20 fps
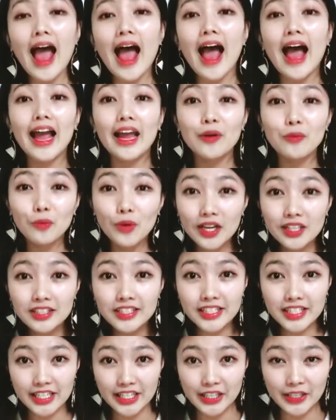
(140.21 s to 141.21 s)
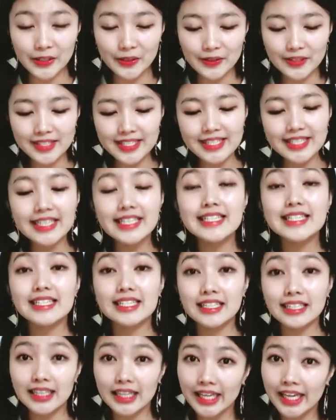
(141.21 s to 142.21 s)
I want to use this
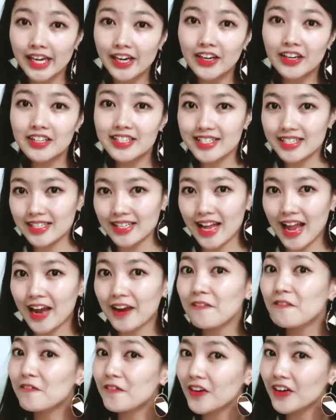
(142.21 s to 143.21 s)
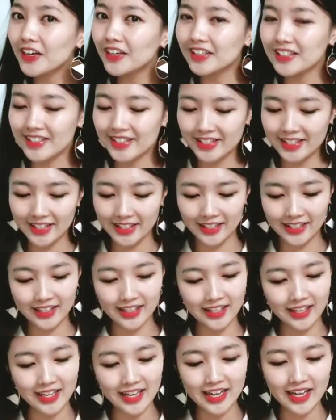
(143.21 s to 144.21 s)
clear slime first.
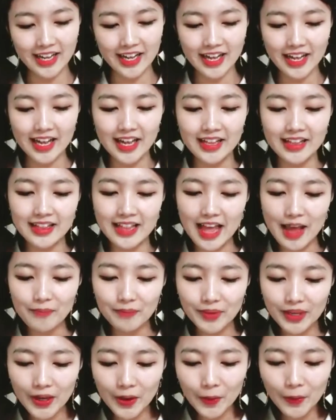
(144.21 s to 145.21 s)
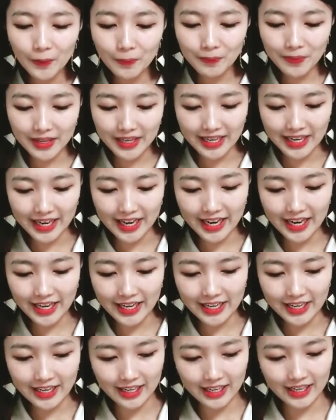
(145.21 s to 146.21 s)
Let me open it.